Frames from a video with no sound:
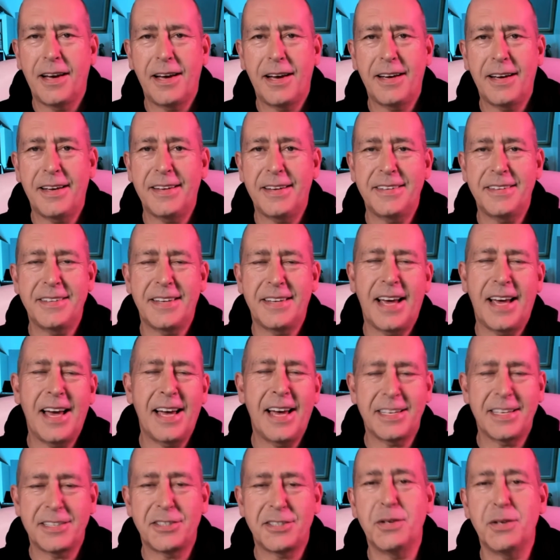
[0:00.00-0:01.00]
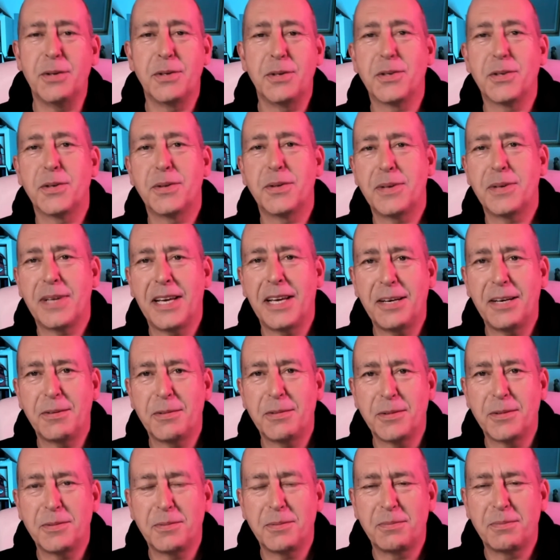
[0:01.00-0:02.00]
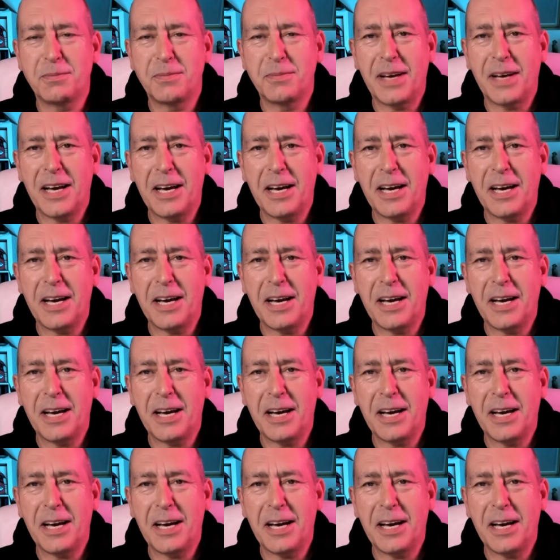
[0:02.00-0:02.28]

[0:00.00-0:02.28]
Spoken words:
And as usual, it will